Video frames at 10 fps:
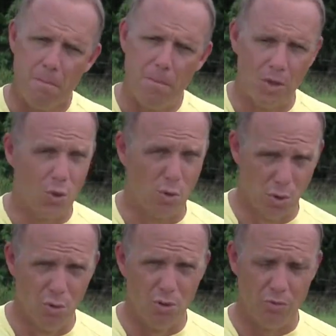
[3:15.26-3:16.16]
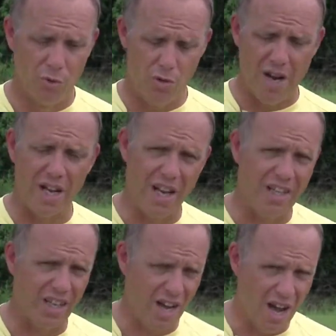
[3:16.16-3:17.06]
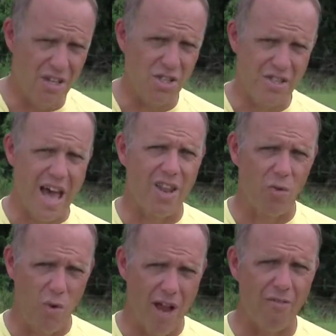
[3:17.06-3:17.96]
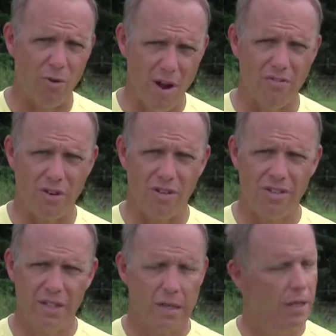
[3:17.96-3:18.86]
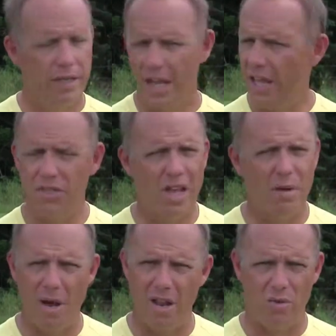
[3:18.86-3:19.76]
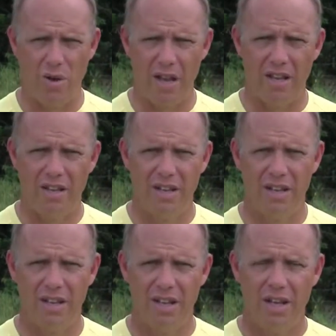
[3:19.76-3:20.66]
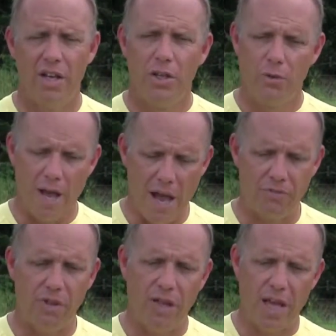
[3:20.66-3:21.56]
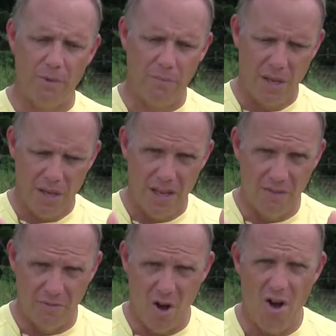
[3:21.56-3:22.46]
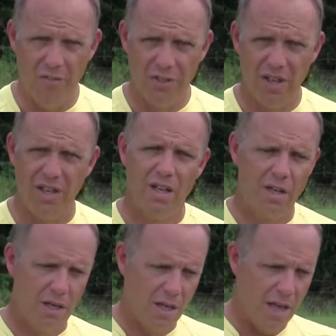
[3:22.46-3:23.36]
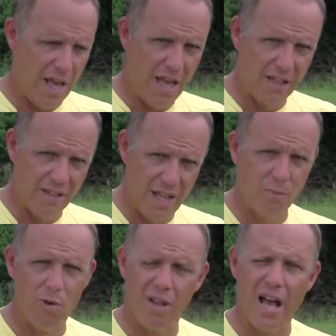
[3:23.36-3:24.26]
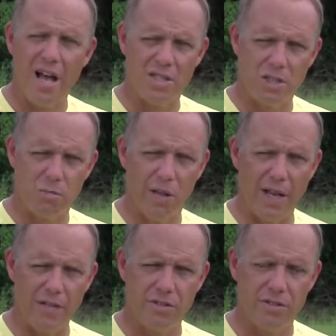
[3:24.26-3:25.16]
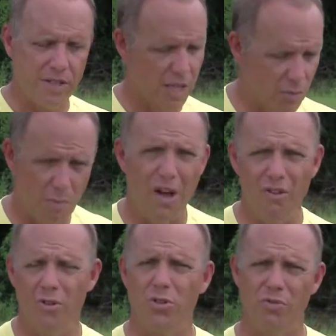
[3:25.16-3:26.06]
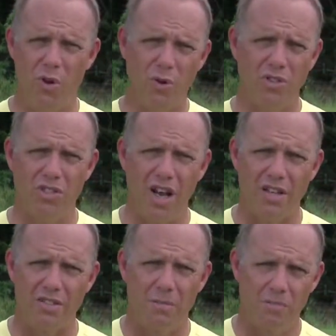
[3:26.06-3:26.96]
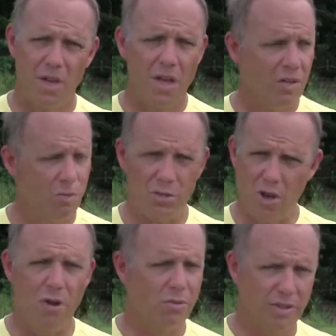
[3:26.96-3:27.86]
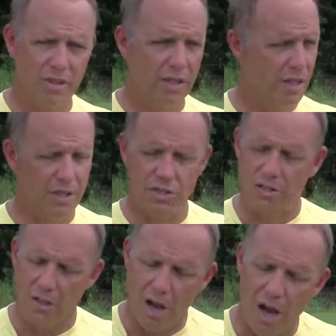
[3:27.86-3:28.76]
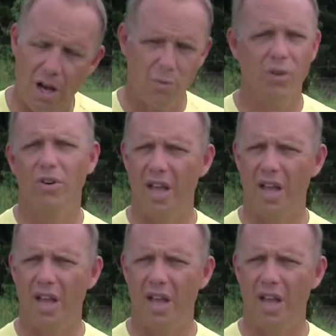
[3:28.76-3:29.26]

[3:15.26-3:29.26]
mental gurus have been trying to get the conscious out of the way forever. You can't think them out of the way. You have to get them involved and let them realize his place. And that's what biovisual focus does. The result is just unreal